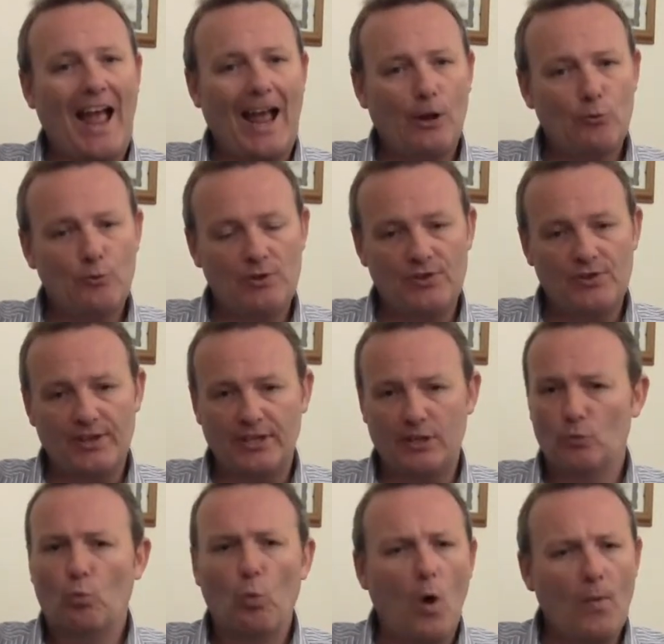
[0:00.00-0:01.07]
how you're
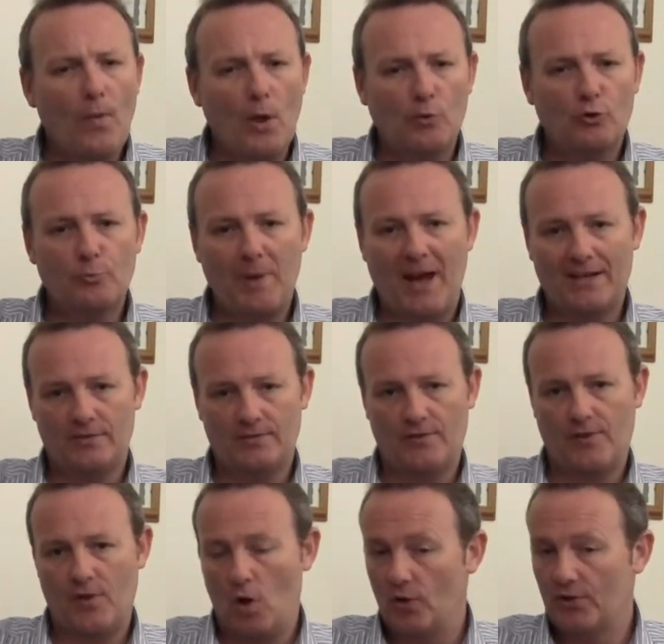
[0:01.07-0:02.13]
thinking, what those pattern
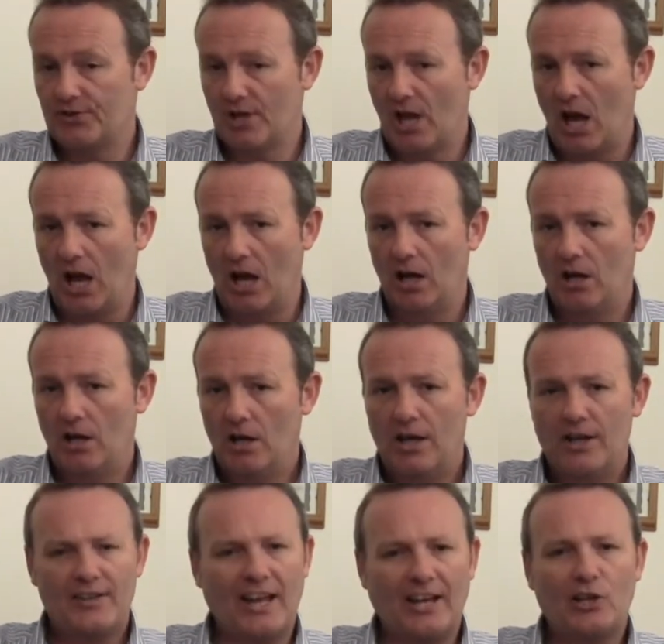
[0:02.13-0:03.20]
thoughts are
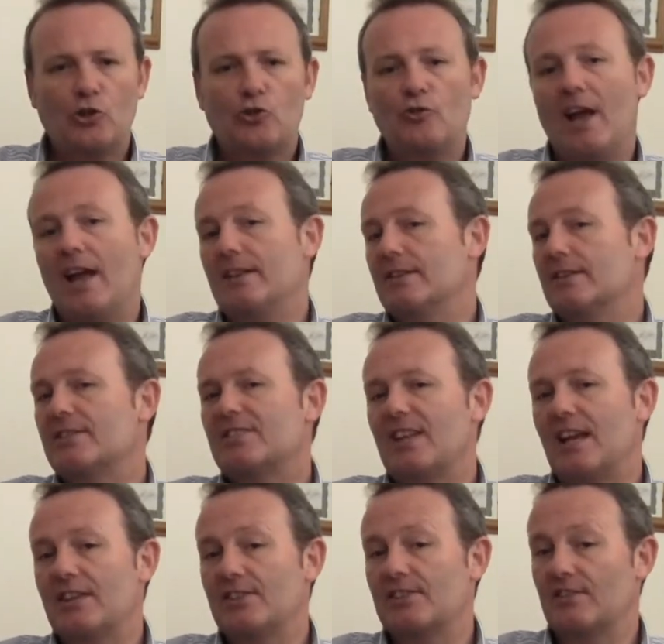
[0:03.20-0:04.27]
that create the
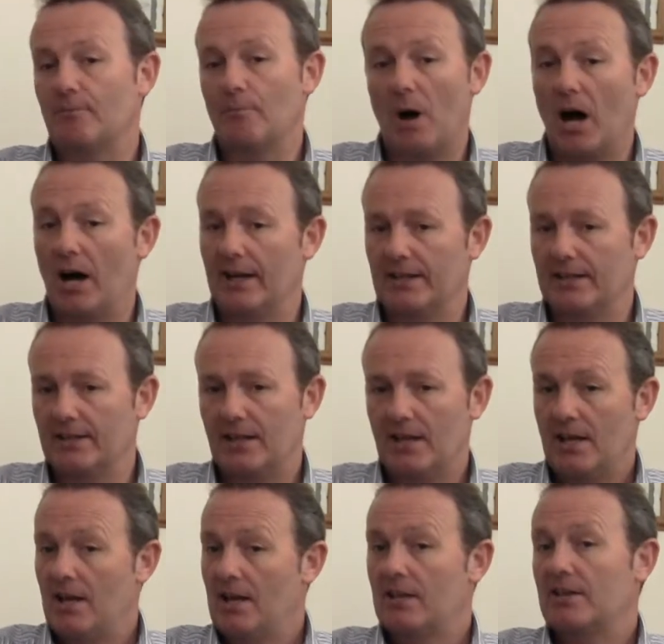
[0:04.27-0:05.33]
states of mind
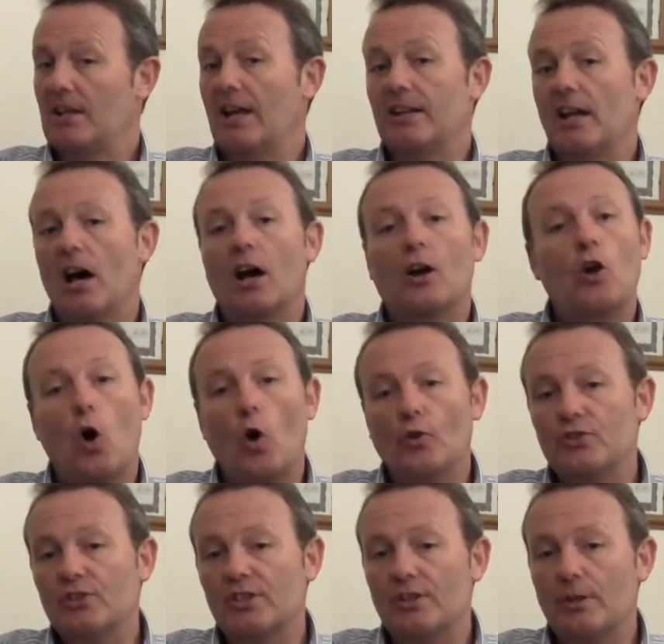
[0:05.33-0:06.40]
that are
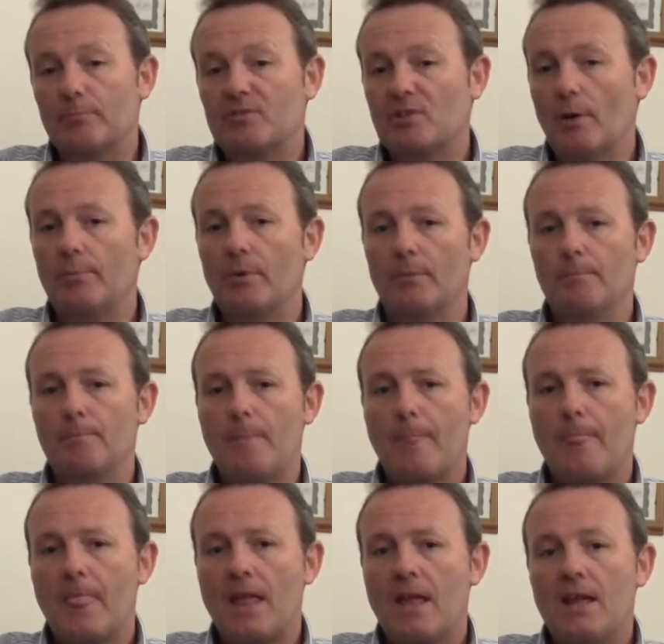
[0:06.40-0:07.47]
causing the problem,
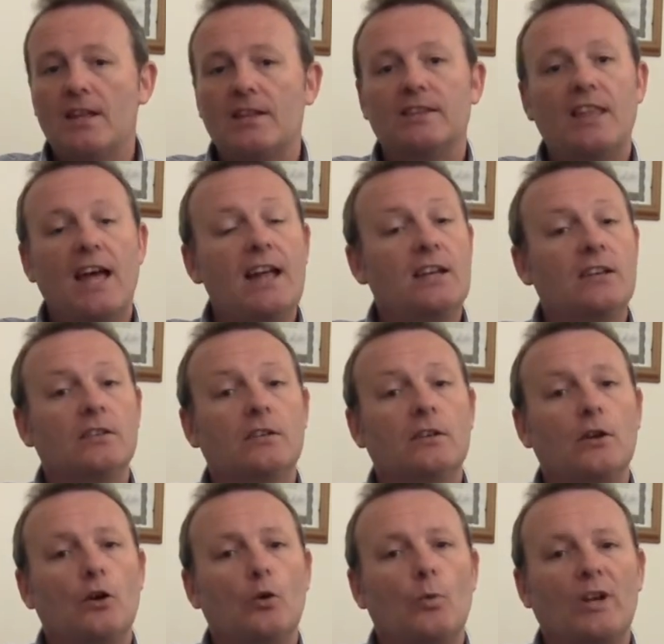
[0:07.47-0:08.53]
then
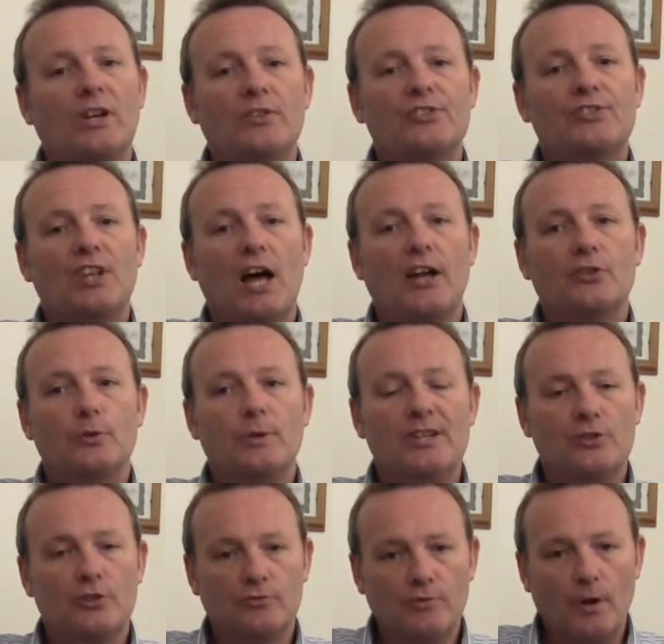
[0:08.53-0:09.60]
we can start to
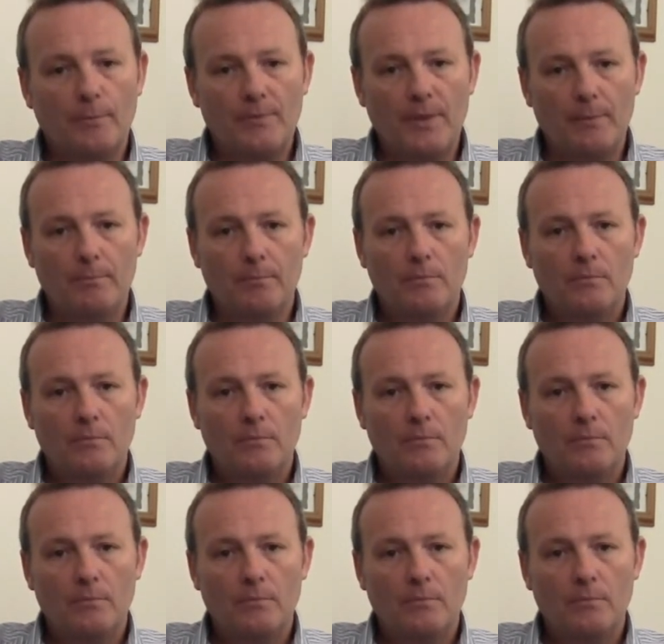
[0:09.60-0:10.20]
interrupt them.